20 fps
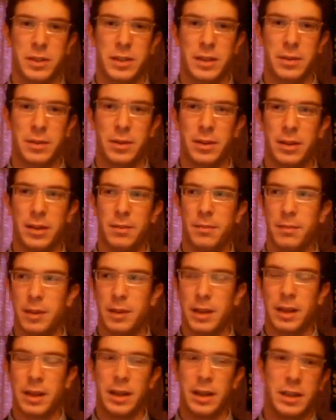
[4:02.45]
sit with them,
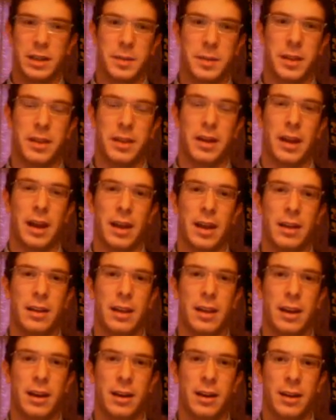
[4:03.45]
spend the night
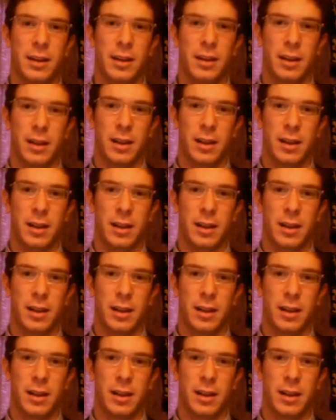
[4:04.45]
there,